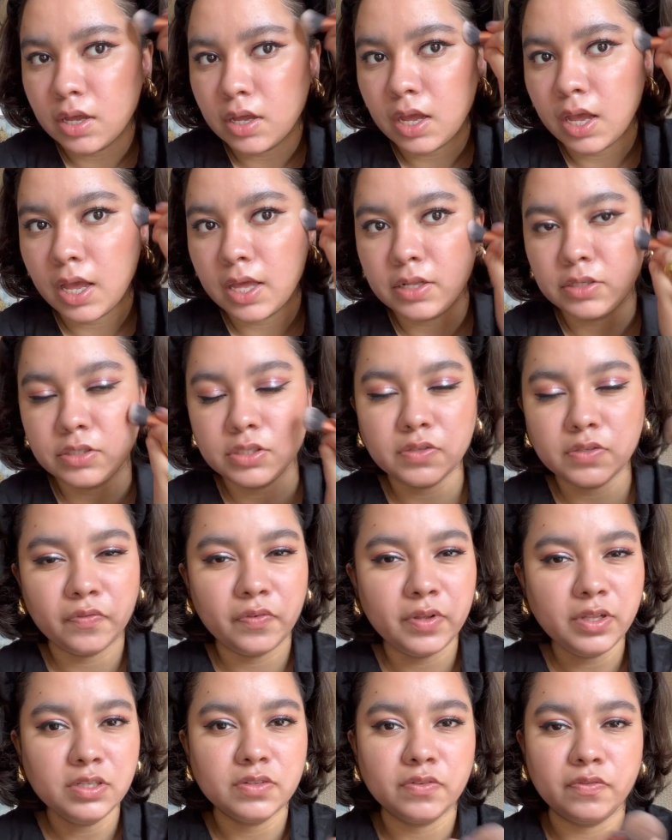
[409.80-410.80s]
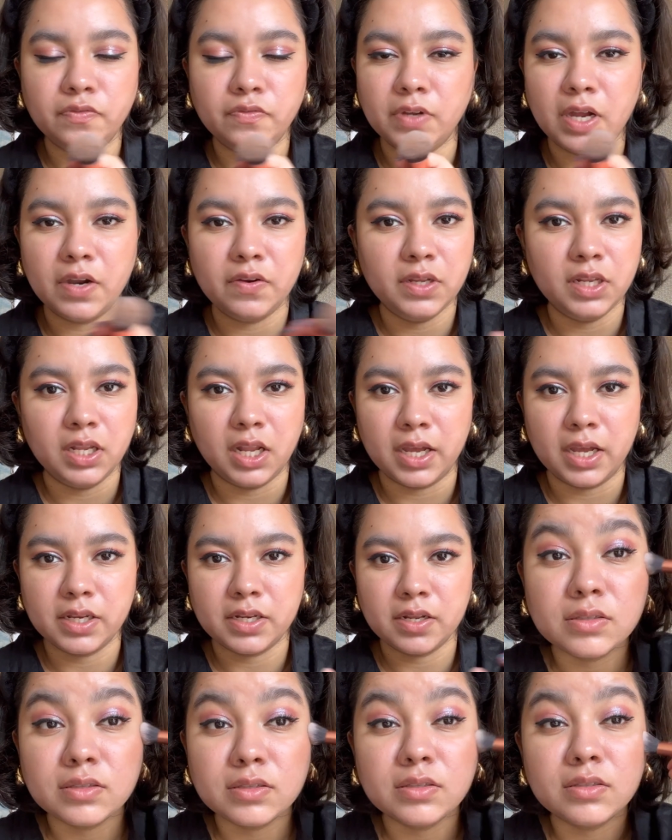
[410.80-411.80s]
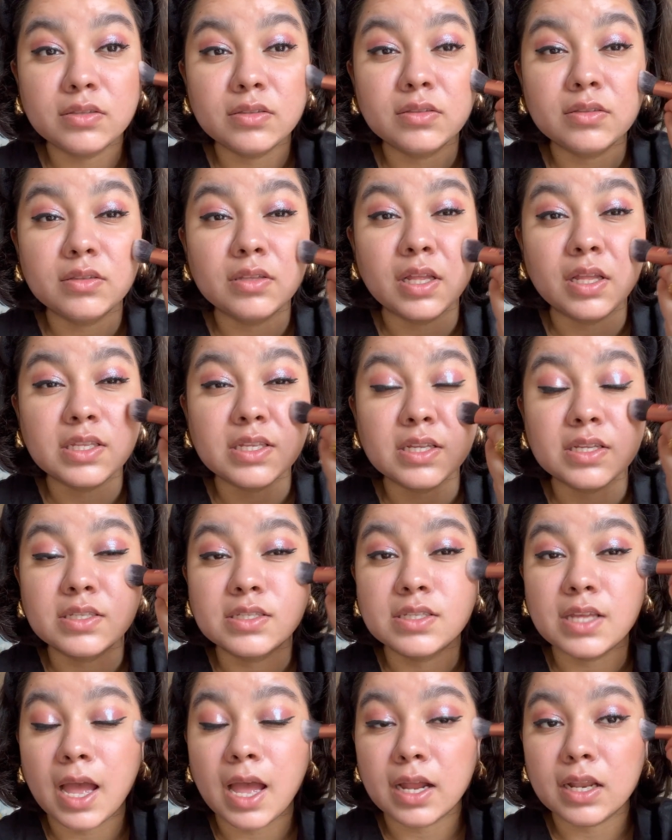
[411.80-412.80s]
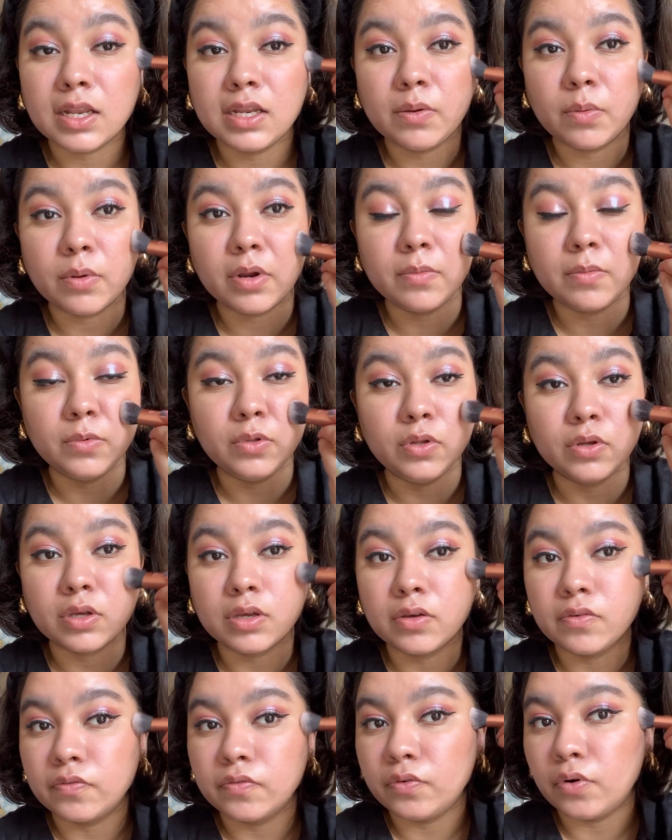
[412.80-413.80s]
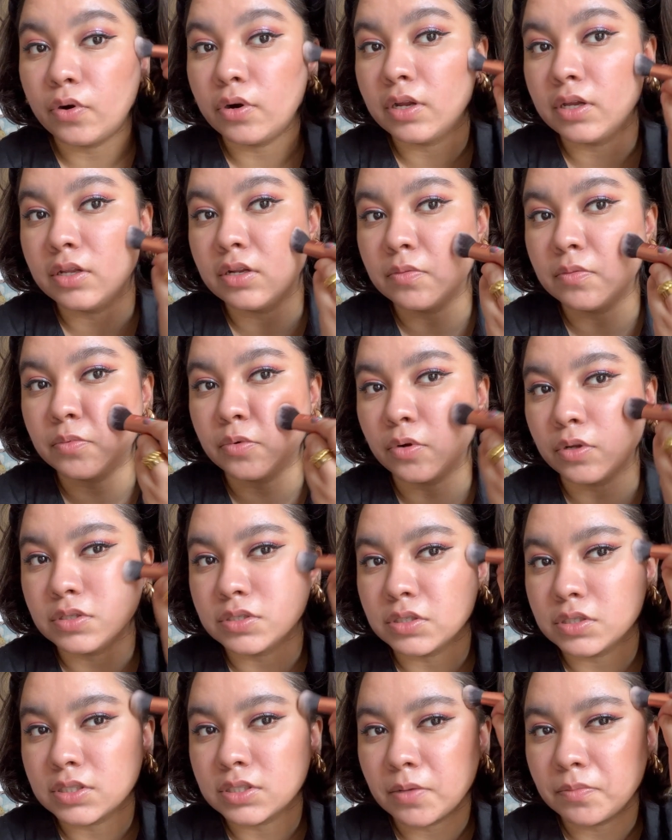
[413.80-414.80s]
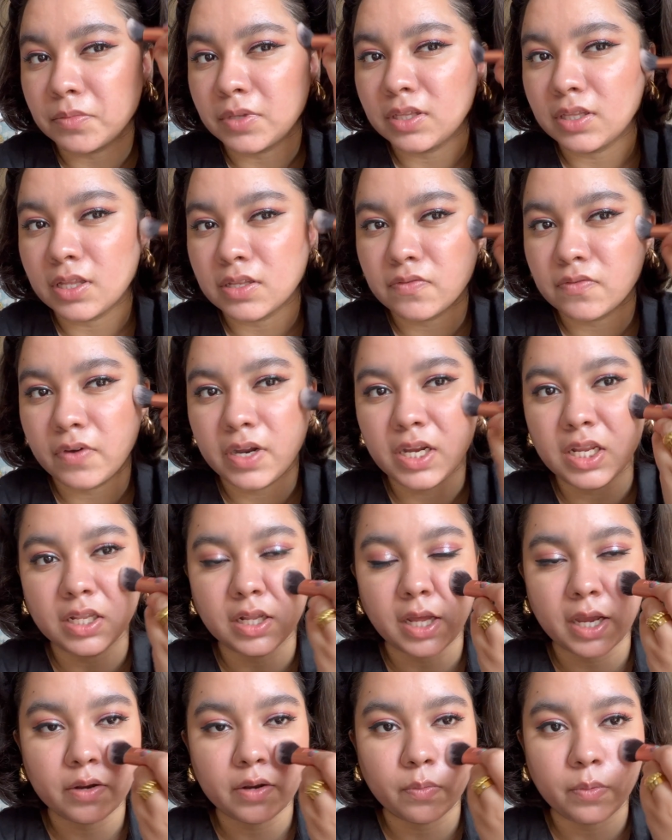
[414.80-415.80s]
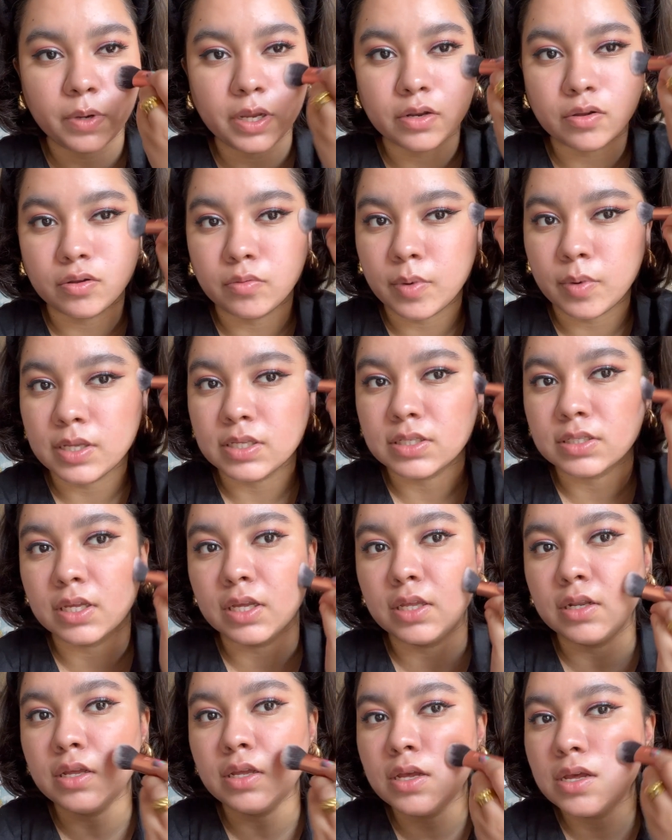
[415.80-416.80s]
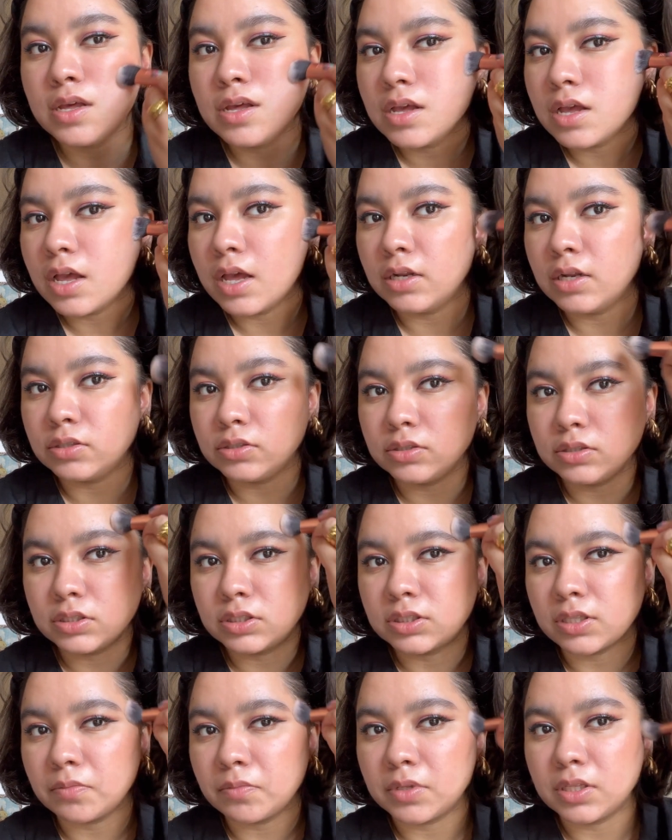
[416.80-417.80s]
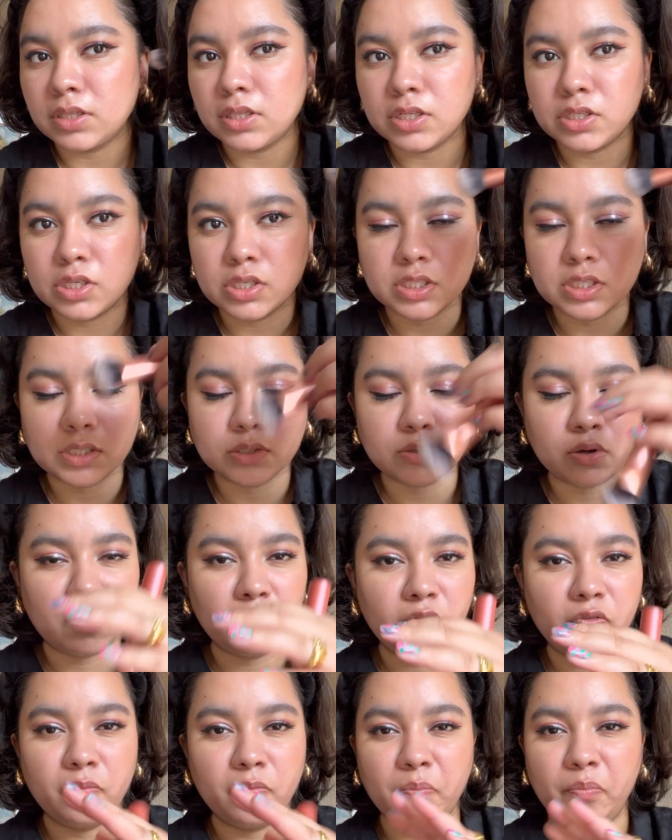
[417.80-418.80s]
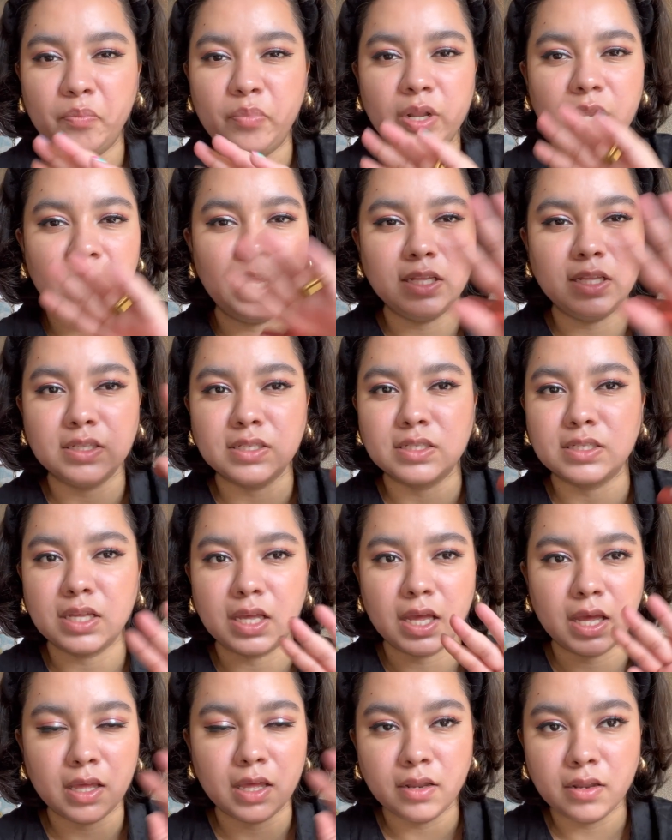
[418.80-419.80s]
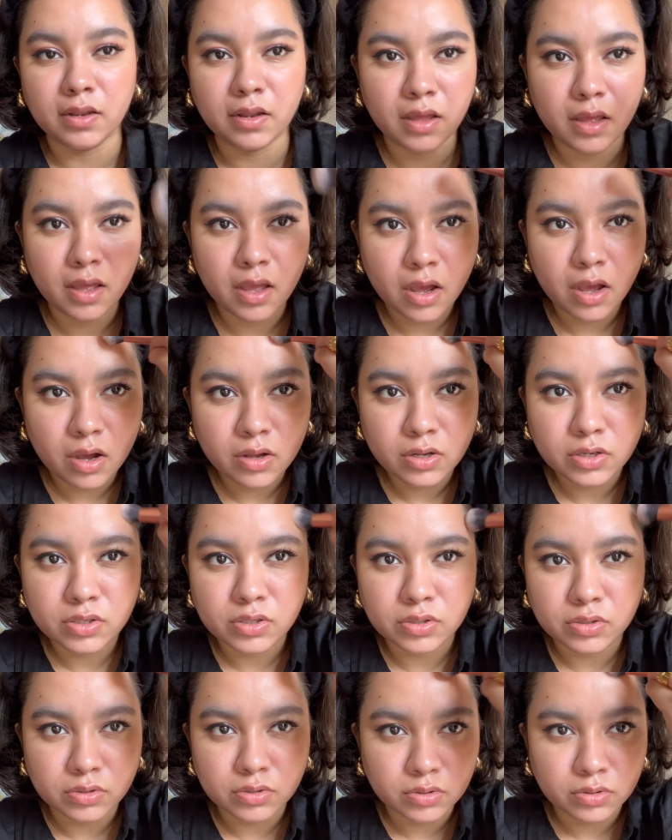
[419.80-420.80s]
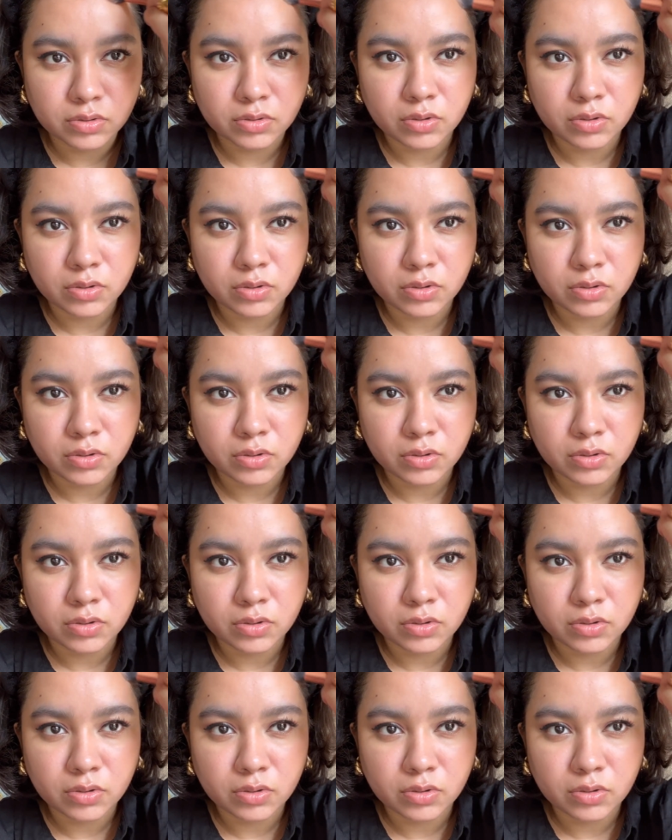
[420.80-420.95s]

and it just feels very light. That's exactly what I'm looking for in a bronzer, something that's very lightweight on my skin, and something that just sort of blends in to